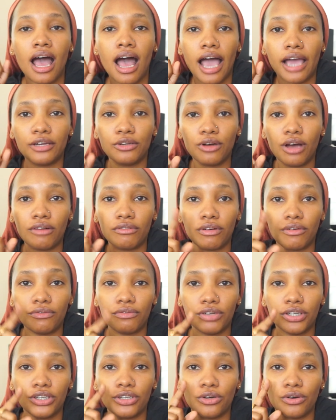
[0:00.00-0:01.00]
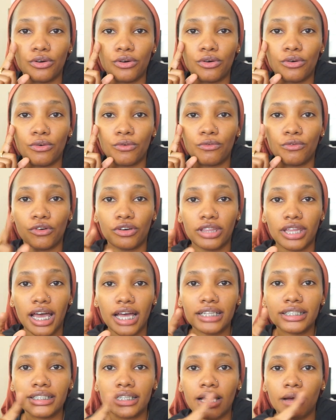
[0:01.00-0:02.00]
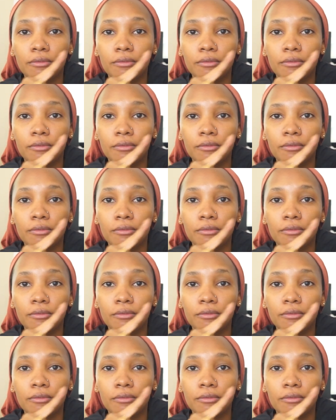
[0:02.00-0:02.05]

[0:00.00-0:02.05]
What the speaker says: I do have a video for that.